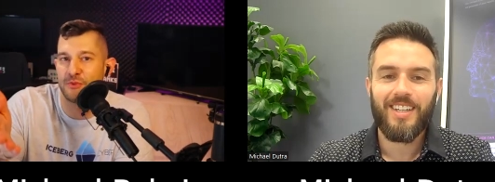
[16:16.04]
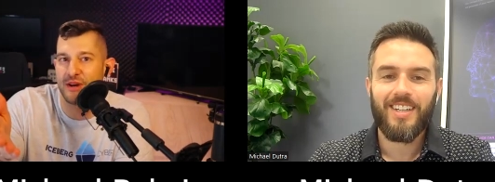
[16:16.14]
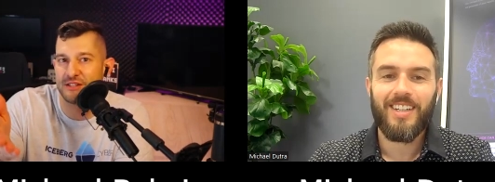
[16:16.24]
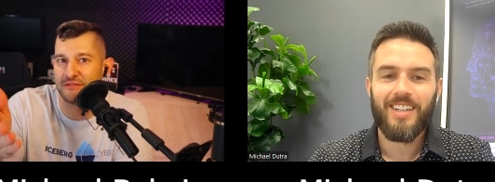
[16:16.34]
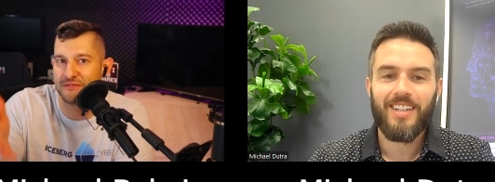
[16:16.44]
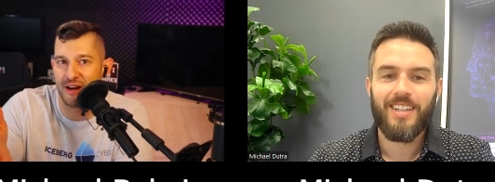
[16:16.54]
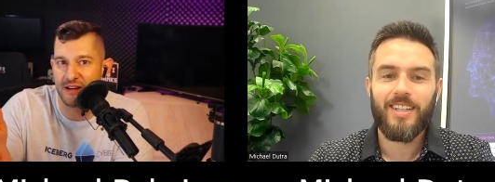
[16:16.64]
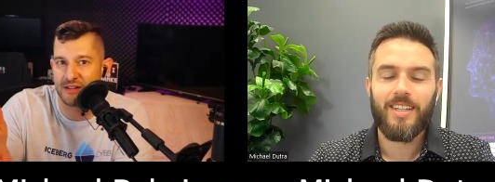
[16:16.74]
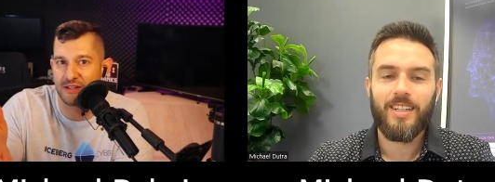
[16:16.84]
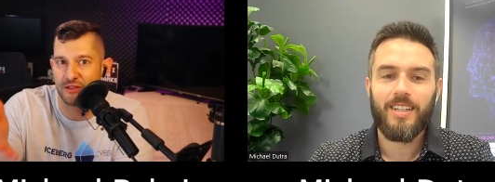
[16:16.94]
Speaker 1: to
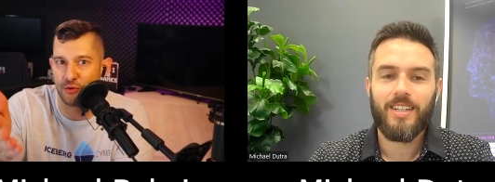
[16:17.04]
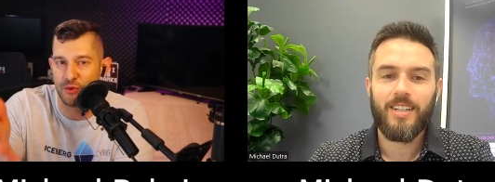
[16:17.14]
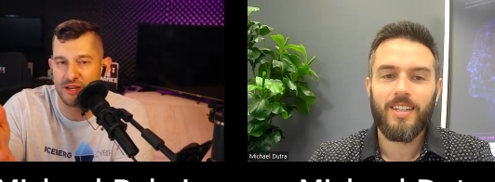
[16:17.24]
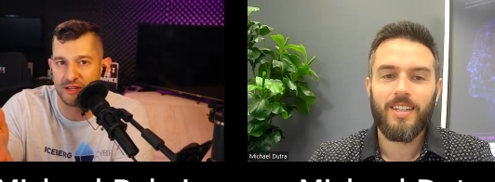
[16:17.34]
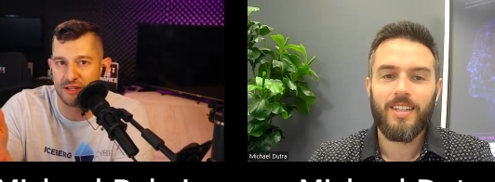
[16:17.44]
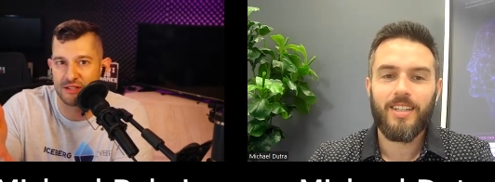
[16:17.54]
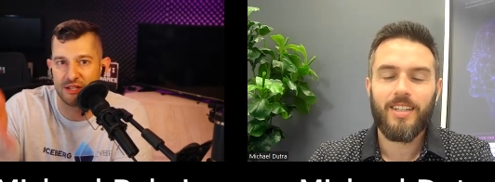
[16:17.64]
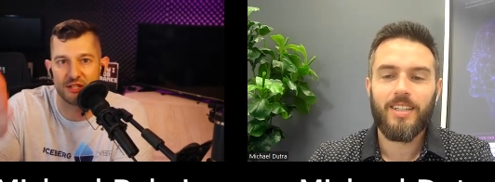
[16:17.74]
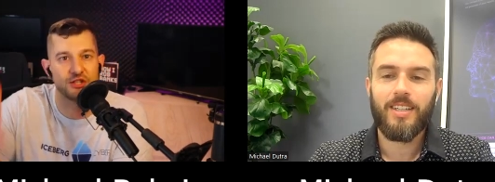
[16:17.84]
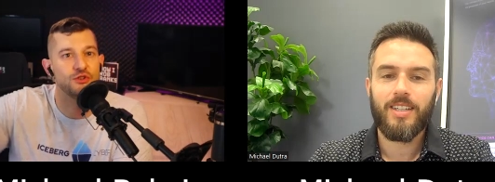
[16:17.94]
find the weakness
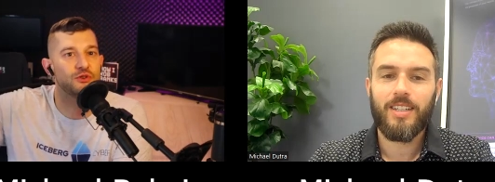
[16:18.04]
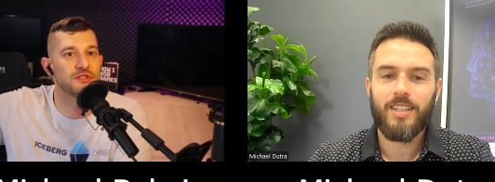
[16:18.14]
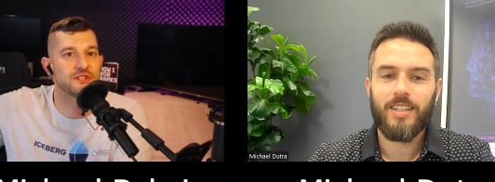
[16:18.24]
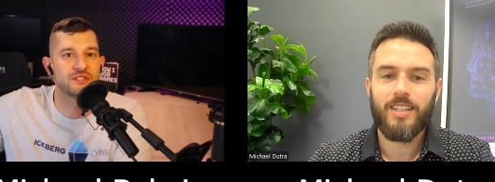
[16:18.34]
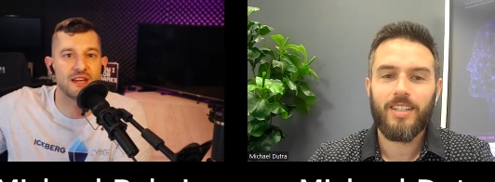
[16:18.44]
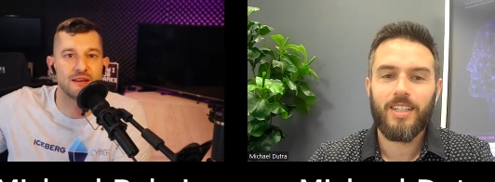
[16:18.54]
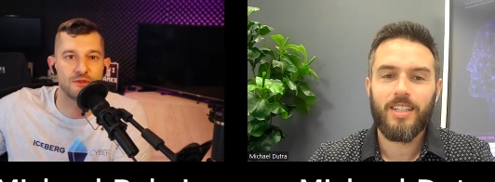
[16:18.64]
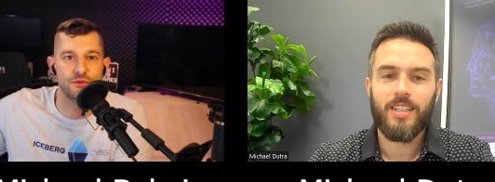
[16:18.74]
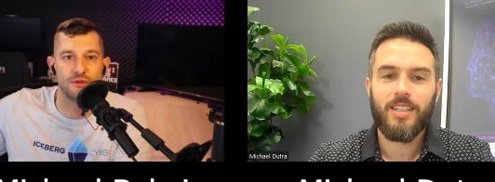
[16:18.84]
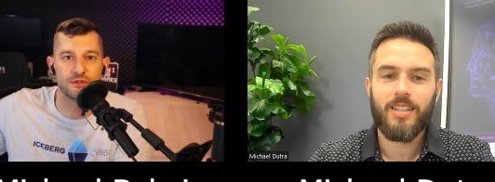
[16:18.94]
is to use the same
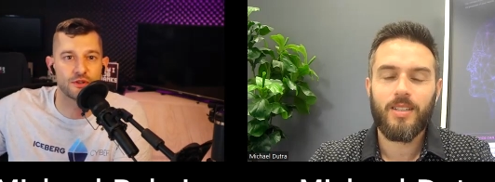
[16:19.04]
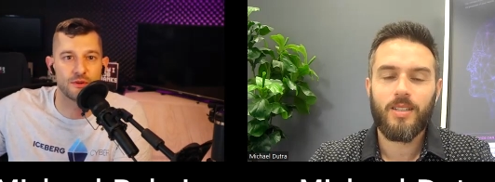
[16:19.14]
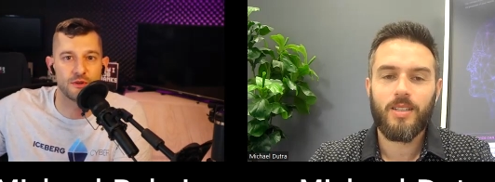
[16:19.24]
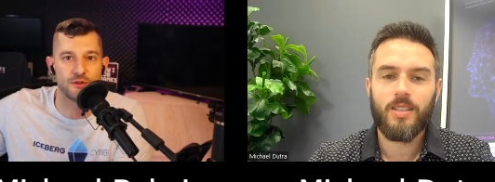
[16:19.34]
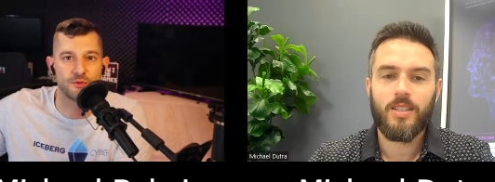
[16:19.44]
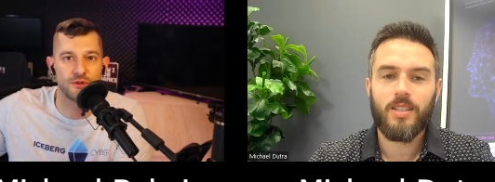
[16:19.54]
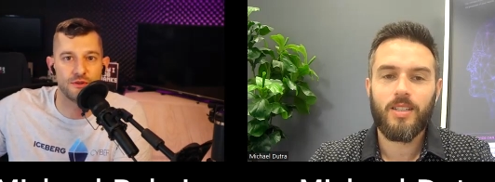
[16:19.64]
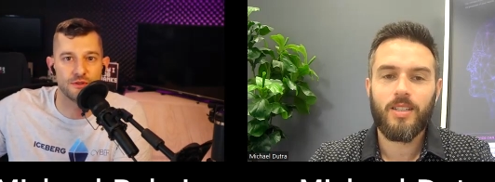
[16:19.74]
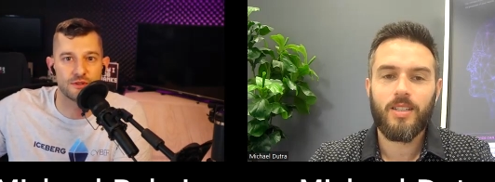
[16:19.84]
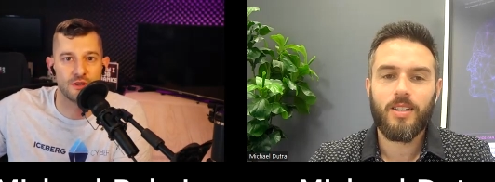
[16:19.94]
tools the criminals will
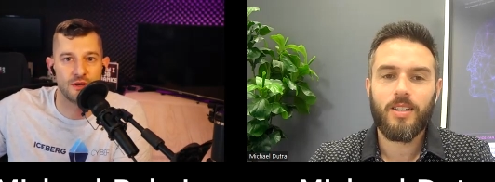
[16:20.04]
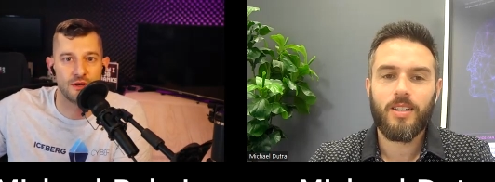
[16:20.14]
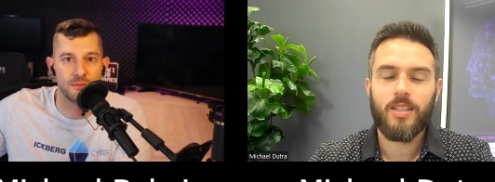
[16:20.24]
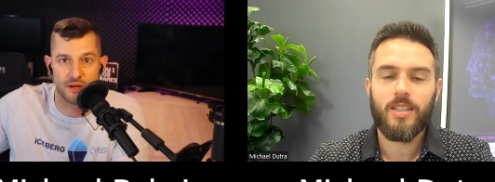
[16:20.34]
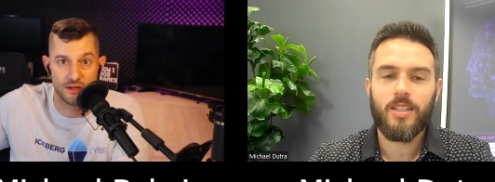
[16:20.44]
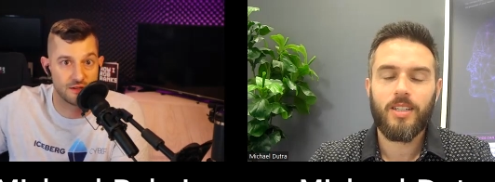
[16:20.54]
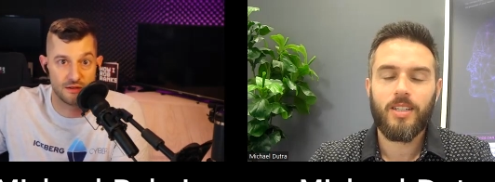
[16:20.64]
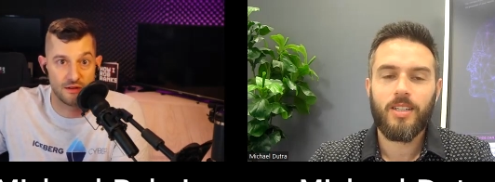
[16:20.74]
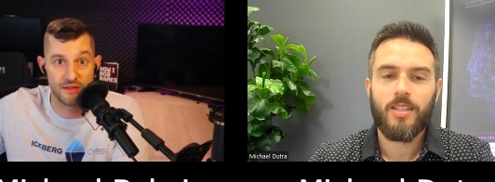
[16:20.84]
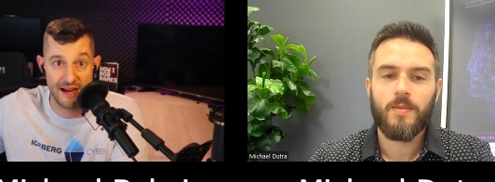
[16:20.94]
use because
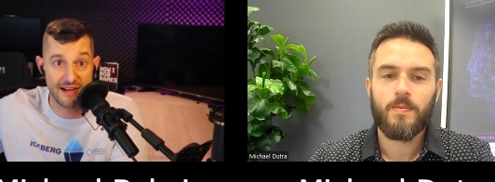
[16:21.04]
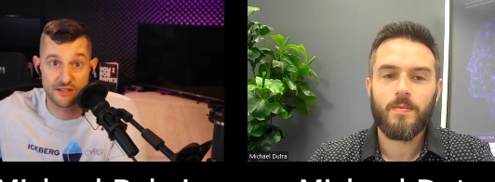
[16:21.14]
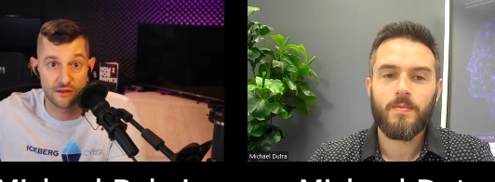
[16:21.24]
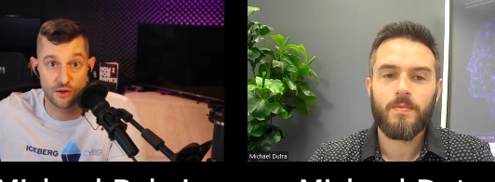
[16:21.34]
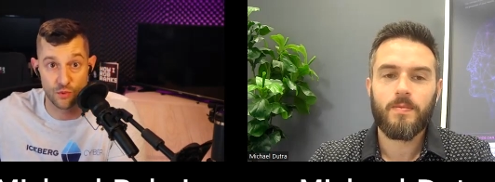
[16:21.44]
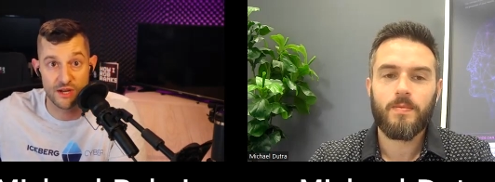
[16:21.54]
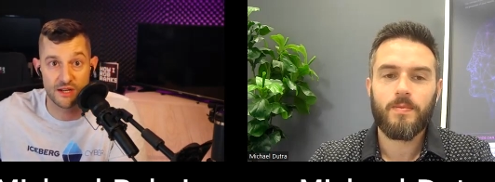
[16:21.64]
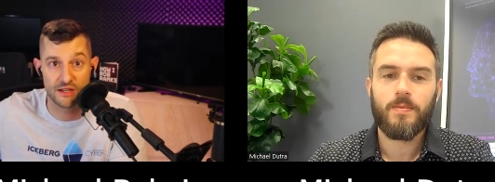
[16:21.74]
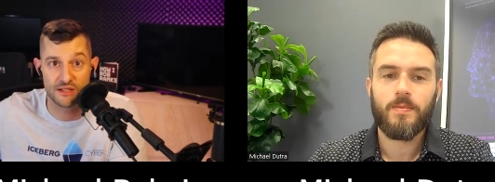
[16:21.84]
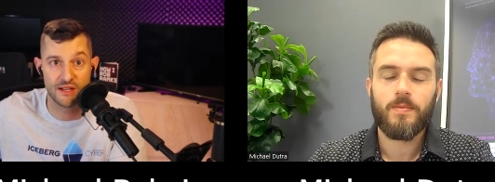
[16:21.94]
that's the
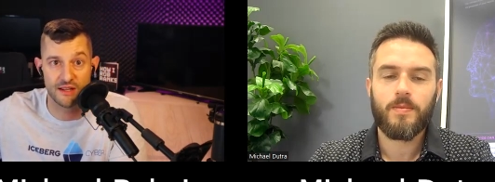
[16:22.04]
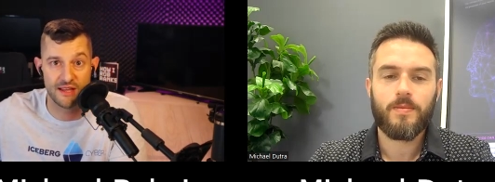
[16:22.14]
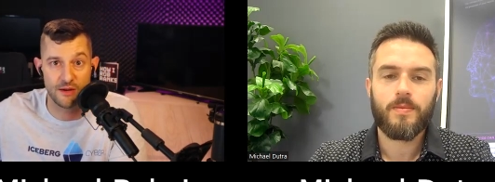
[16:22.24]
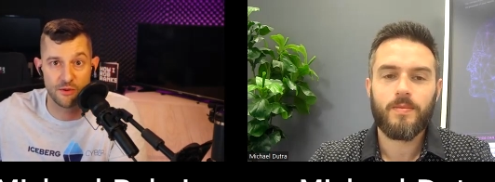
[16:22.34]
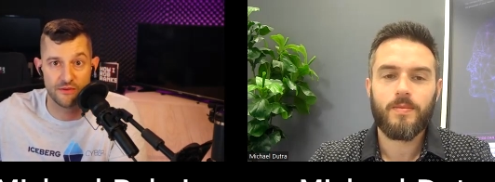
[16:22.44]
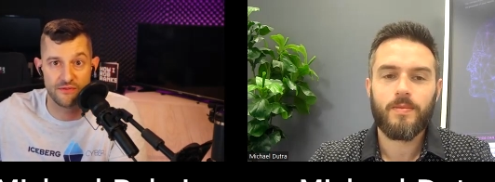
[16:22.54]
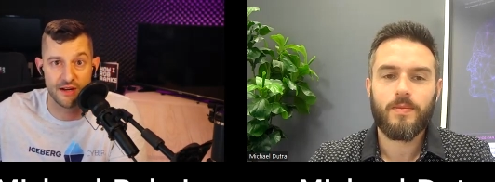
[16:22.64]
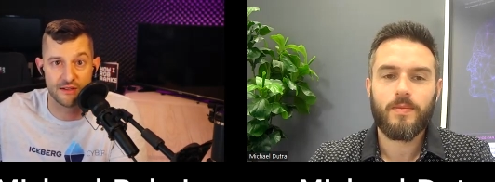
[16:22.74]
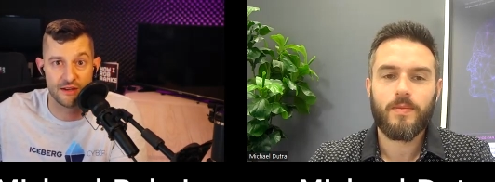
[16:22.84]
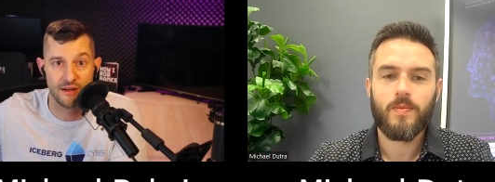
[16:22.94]
weakness that they would find.
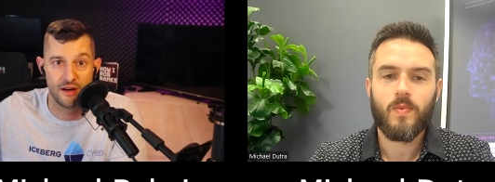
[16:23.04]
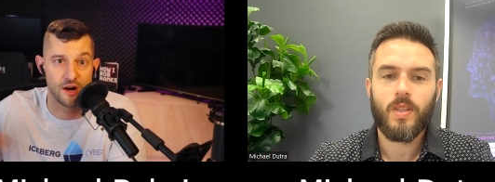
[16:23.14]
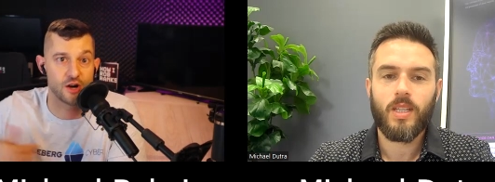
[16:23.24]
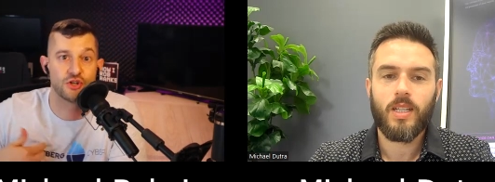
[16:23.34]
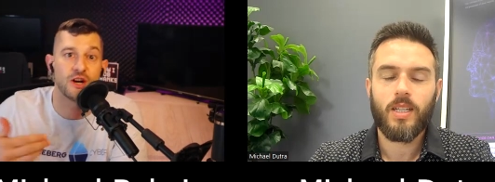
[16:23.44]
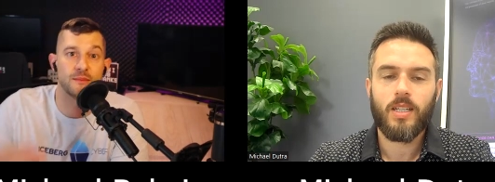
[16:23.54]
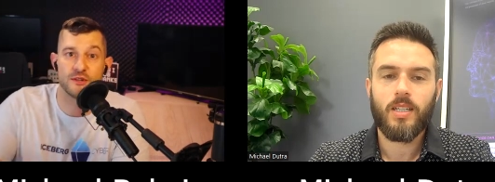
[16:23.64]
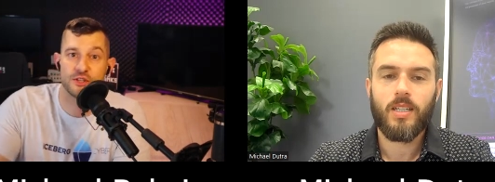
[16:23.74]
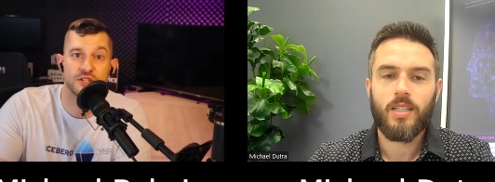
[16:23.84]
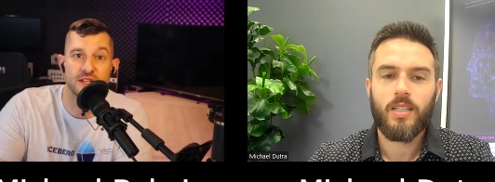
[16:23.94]
Our job is
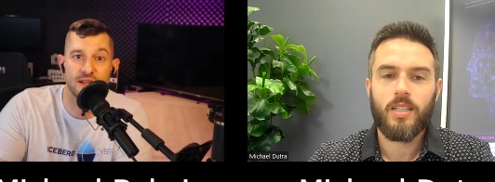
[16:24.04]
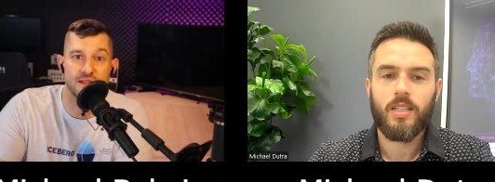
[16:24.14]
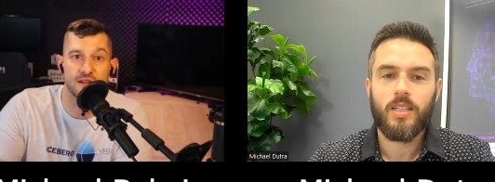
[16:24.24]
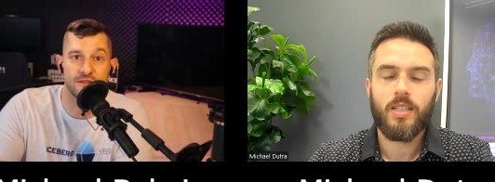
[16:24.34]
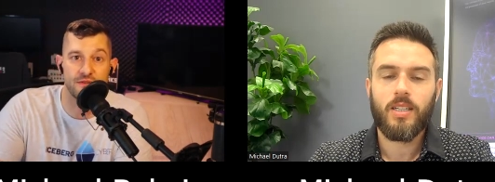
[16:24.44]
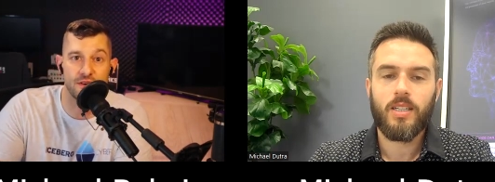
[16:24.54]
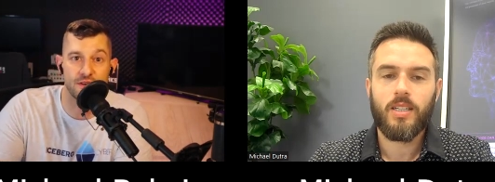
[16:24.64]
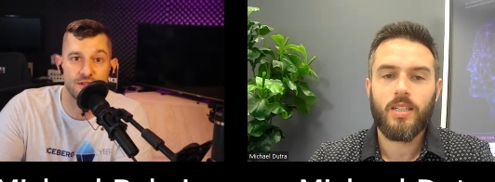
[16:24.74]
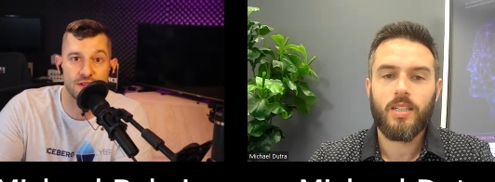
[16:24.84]
just to get there first